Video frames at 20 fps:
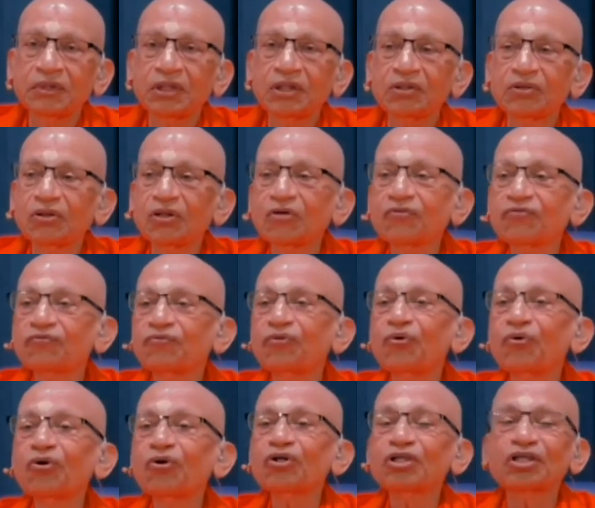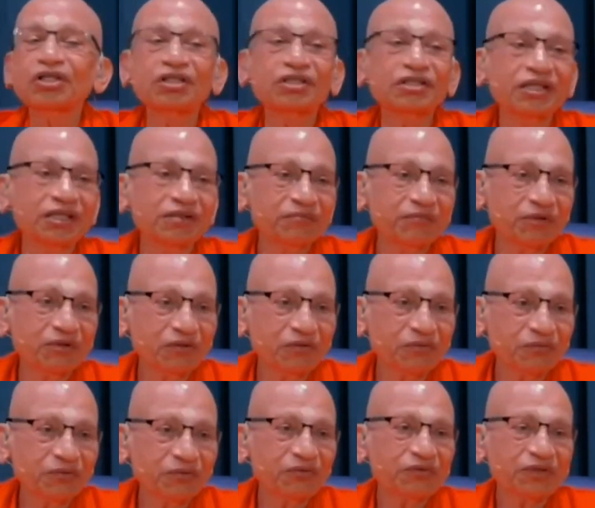Not force contentment
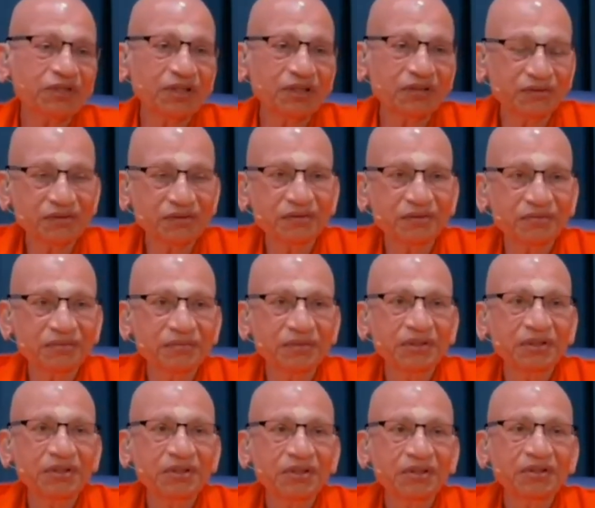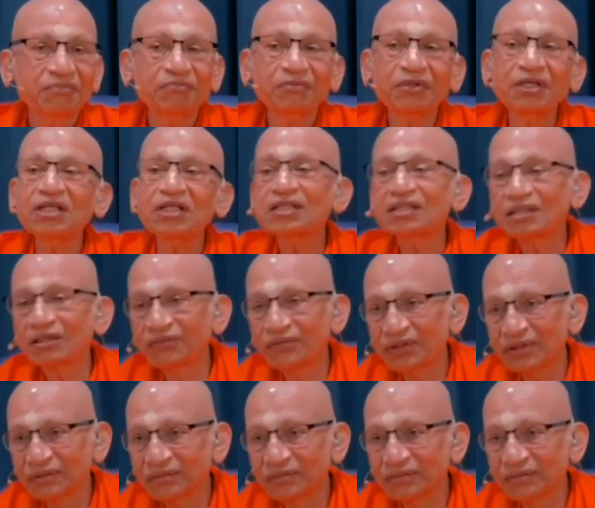of ourselves, but discover.